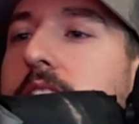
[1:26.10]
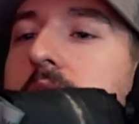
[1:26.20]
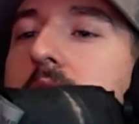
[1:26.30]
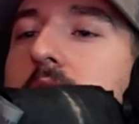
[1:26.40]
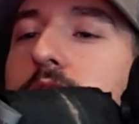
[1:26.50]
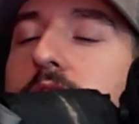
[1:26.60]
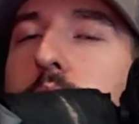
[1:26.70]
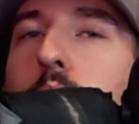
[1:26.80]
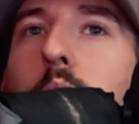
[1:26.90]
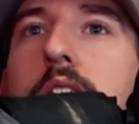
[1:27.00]
and it really
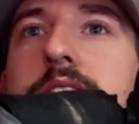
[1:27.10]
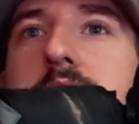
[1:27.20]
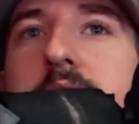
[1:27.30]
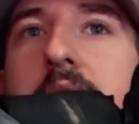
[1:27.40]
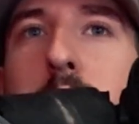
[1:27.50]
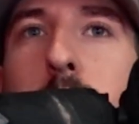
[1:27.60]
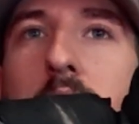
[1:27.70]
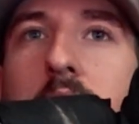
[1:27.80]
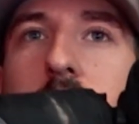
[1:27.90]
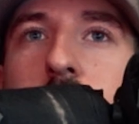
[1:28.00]
wasn't that
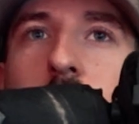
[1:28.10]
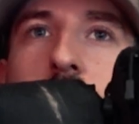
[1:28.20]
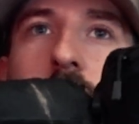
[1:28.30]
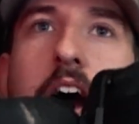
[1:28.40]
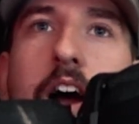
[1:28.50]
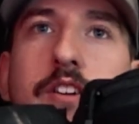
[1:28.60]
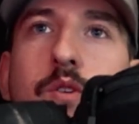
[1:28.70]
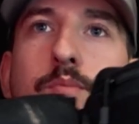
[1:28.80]
bad for the value it